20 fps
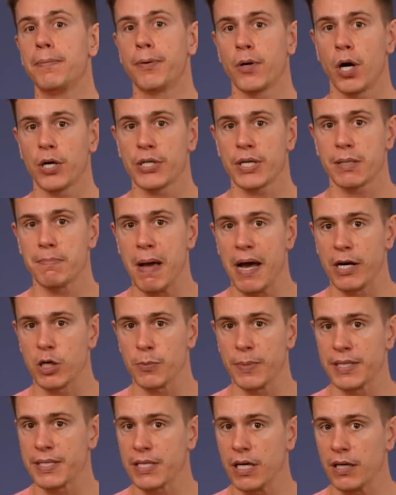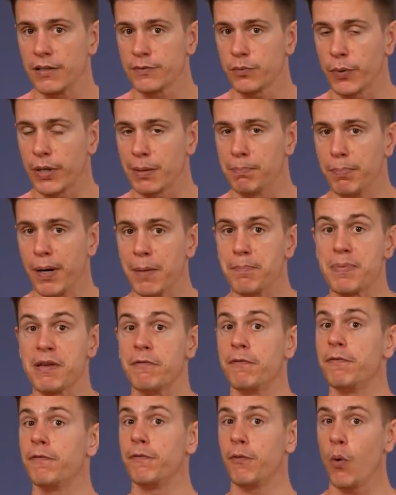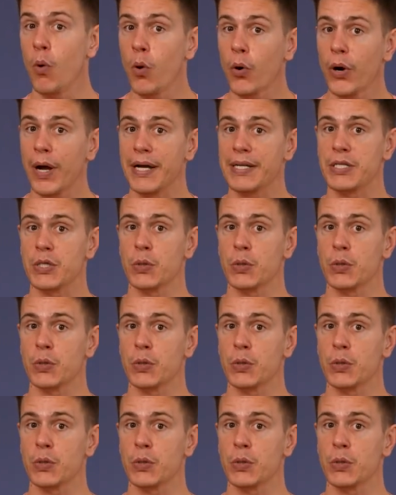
project management software. But before I